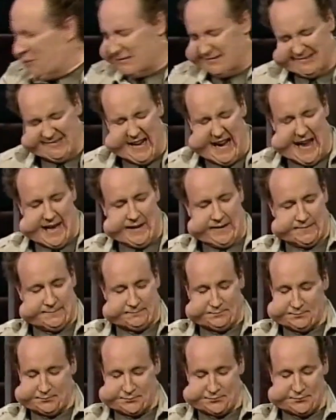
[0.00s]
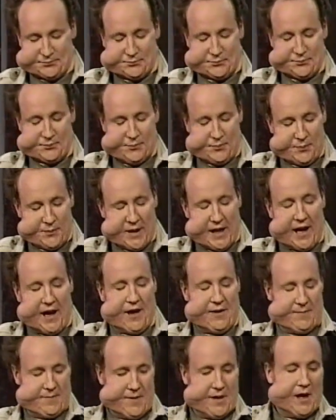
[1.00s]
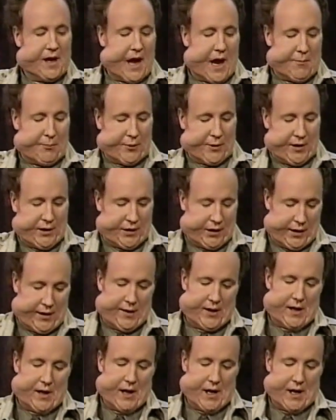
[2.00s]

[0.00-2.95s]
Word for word: Are you okay? Yeah. you sure? I'm pretty good.